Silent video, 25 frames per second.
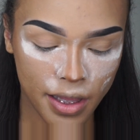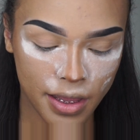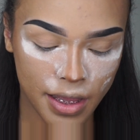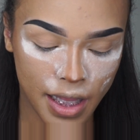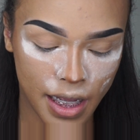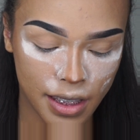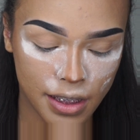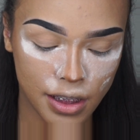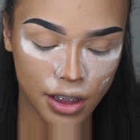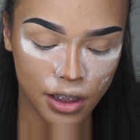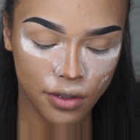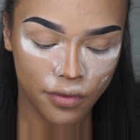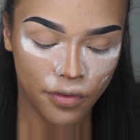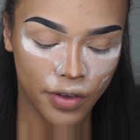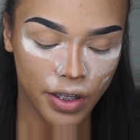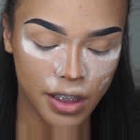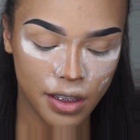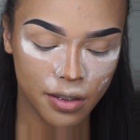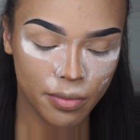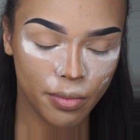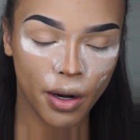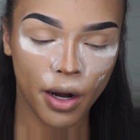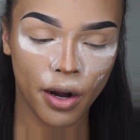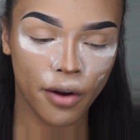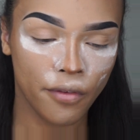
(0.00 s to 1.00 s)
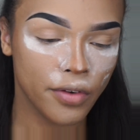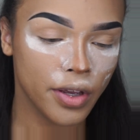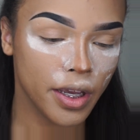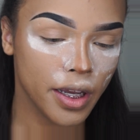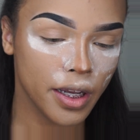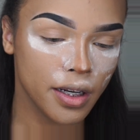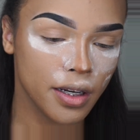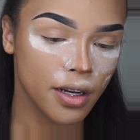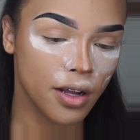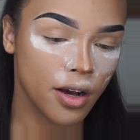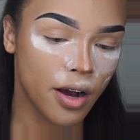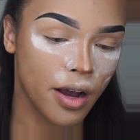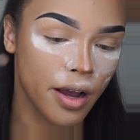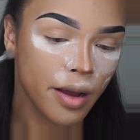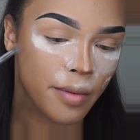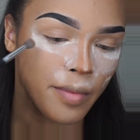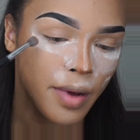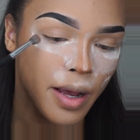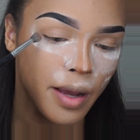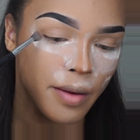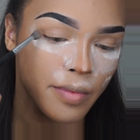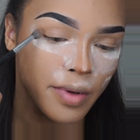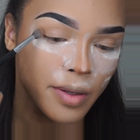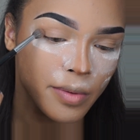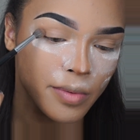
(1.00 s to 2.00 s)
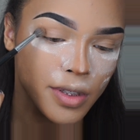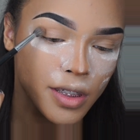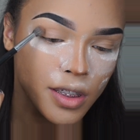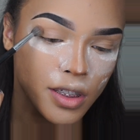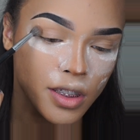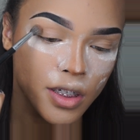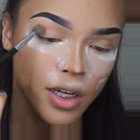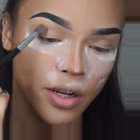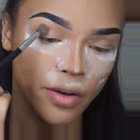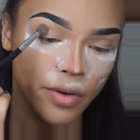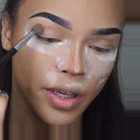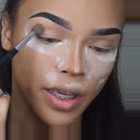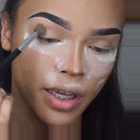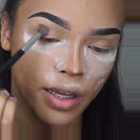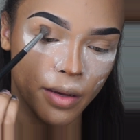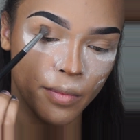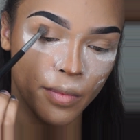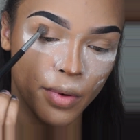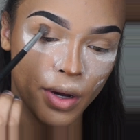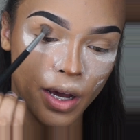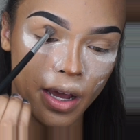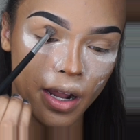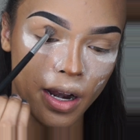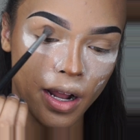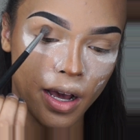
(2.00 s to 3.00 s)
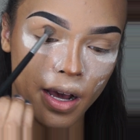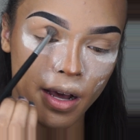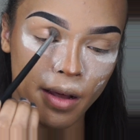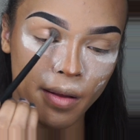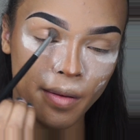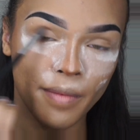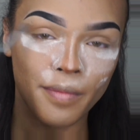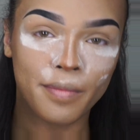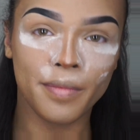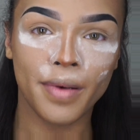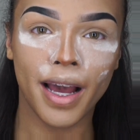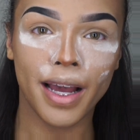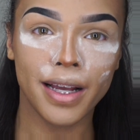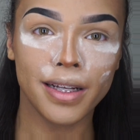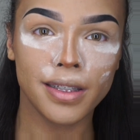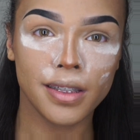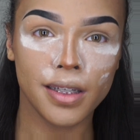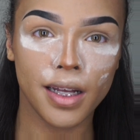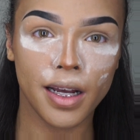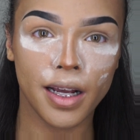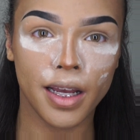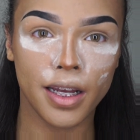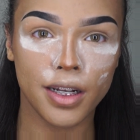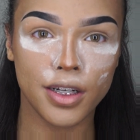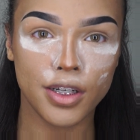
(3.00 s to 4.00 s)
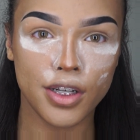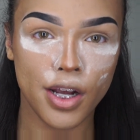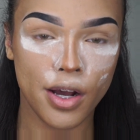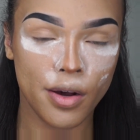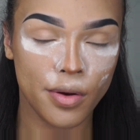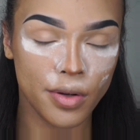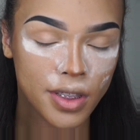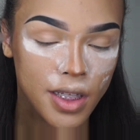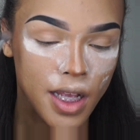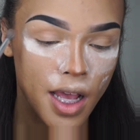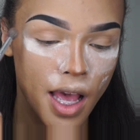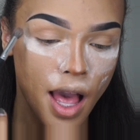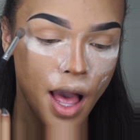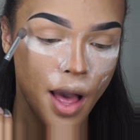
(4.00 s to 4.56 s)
that just fits perfect. No, I'm just joking, but I suck at jokes.